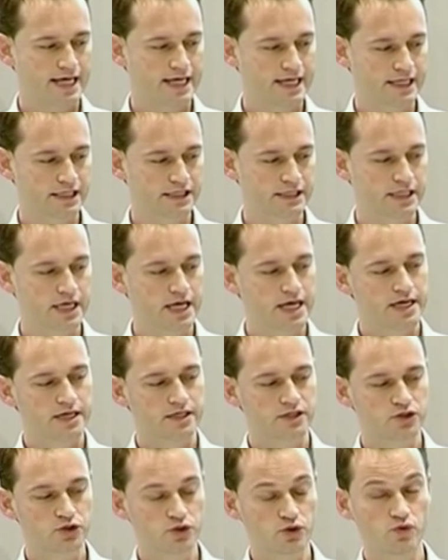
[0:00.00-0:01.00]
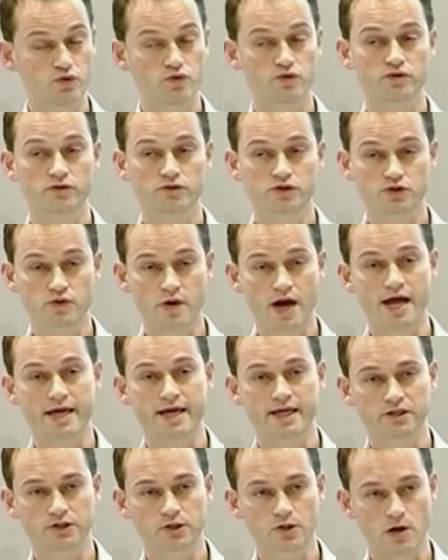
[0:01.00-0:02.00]
is to try
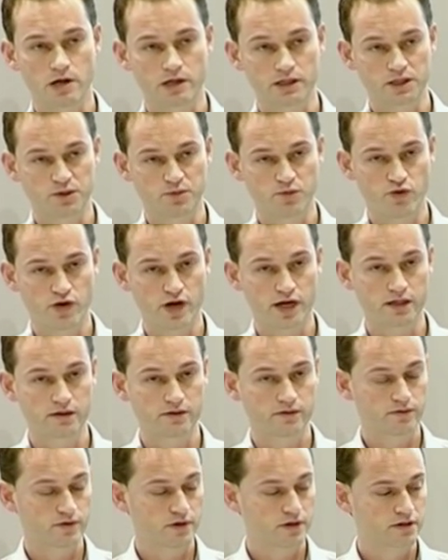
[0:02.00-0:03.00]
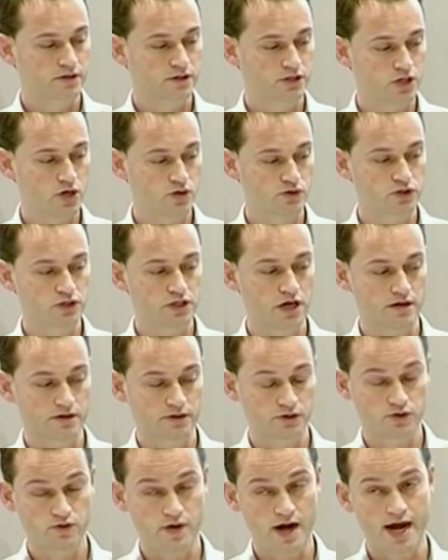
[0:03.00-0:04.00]
and target the brain. So
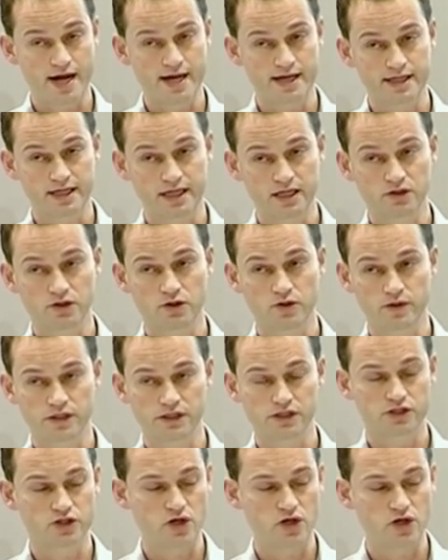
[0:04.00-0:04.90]
try and increase